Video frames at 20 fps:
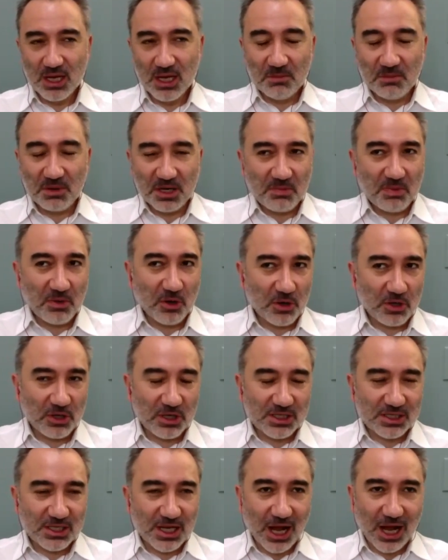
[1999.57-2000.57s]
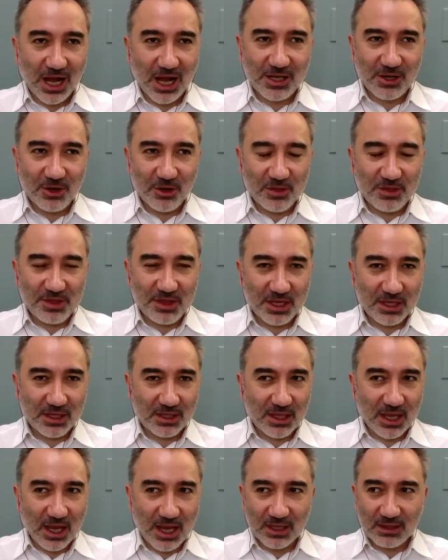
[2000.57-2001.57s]
But the point is, I don't think
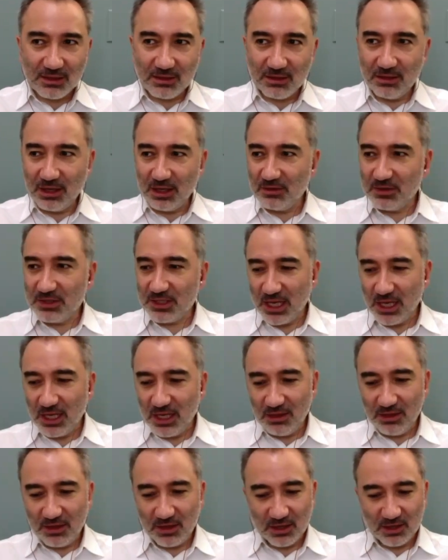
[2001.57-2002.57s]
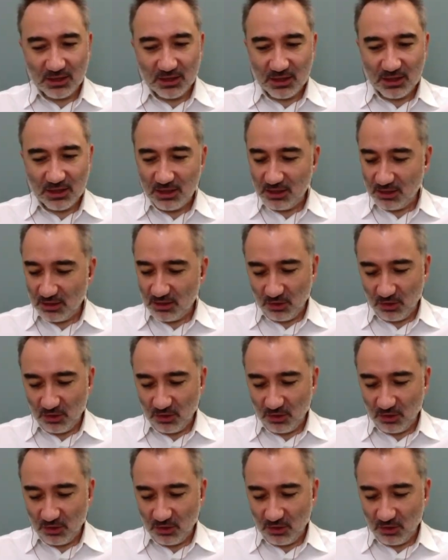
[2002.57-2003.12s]
that there is anything in the